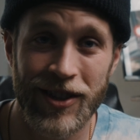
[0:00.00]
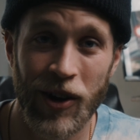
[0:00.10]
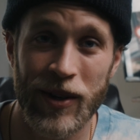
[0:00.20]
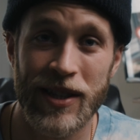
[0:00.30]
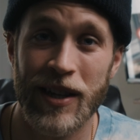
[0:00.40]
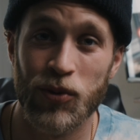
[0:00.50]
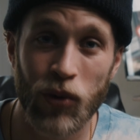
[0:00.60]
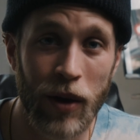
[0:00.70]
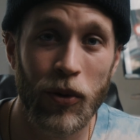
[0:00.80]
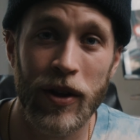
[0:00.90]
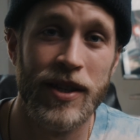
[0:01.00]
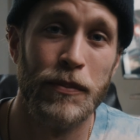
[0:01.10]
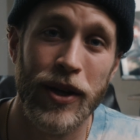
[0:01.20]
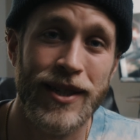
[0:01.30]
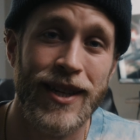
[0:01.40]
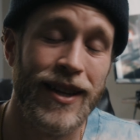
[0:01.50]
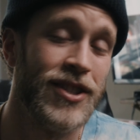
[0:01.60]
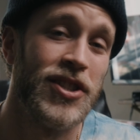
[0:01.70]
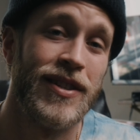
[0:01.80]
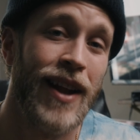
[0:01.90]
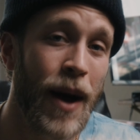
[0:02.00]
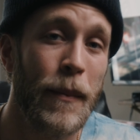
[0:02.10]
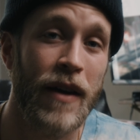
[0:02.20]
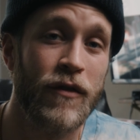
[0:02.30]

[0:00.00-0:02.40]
It's really simplistic. It's just not my